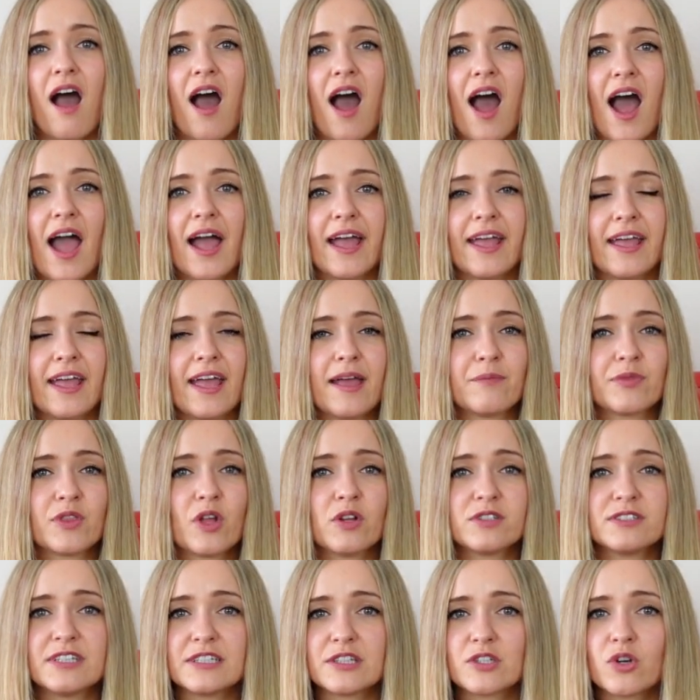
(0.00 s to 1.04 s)
I am
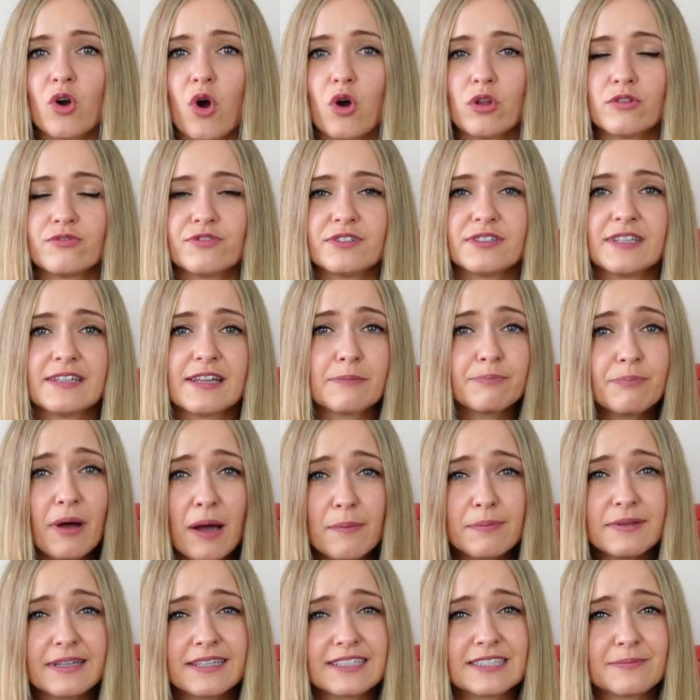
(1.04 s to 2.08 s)
not that confident at
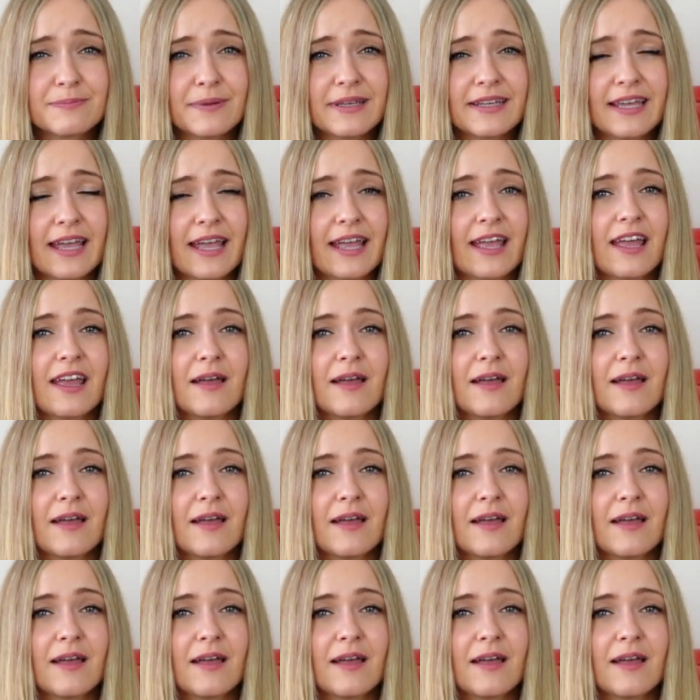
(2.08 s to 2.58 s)
public speaking